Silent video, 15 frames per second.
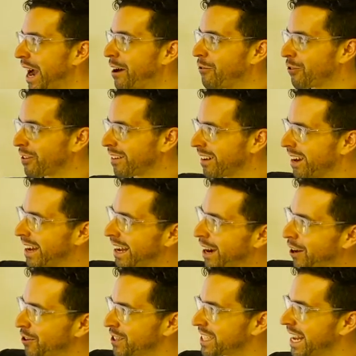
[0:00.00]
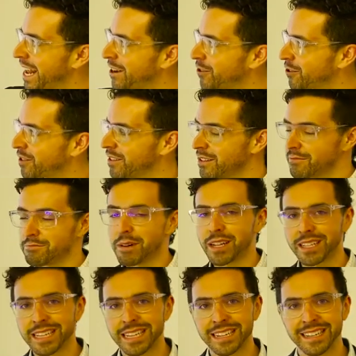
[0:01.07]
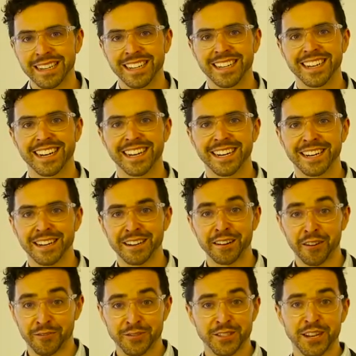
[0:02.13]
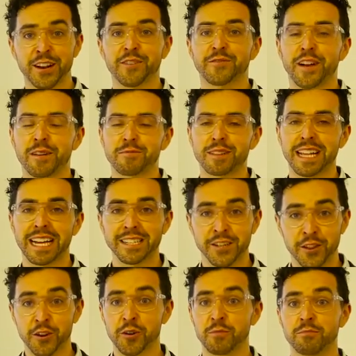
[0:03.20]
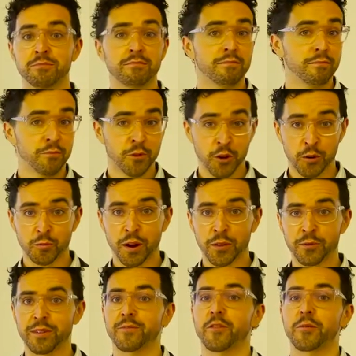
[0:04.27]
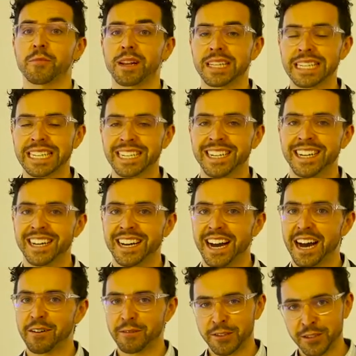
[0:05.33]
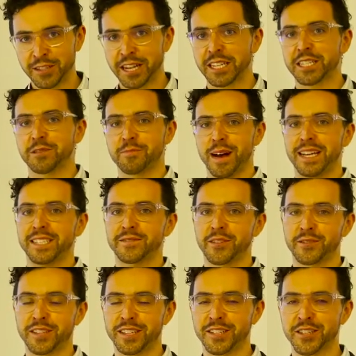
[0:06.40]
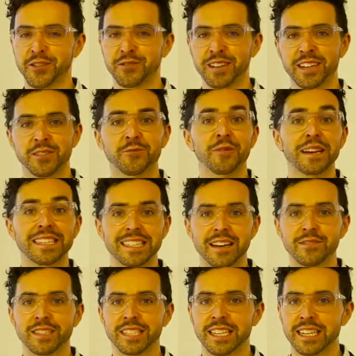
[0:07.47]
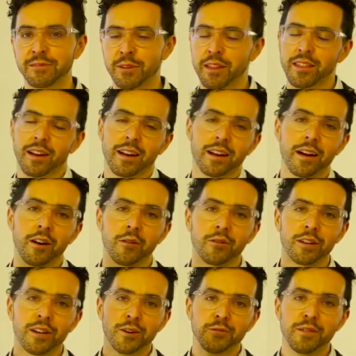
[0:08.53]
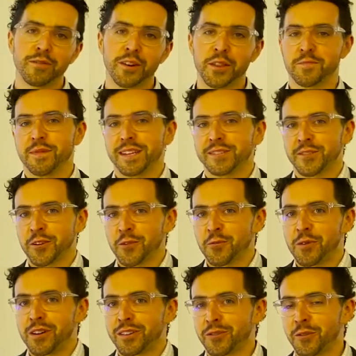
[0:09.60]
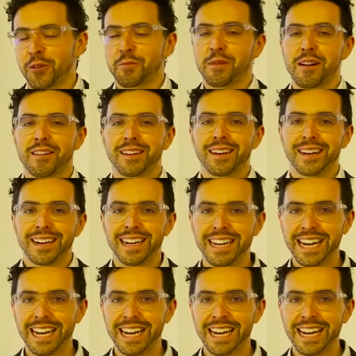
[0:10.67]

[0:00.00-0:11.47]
our, uh, our standard mullion, uh, our standard fiberglass Therm, Therm 134 mullion, uh, we took that to the Passive House Institute in 2017. We thought, oh, we've got the best curtain wall in North America.